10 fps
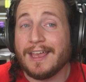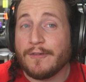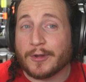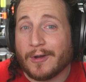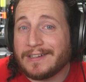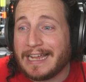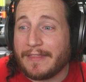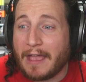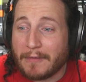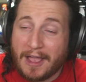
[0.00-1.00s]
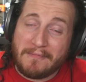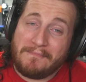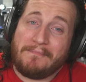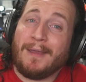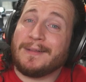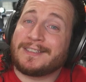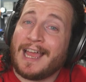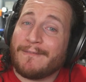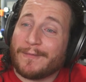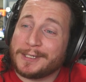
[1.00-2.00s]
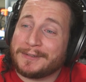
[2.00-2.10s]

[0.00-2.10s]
if you're going down that route, maybe it's time for a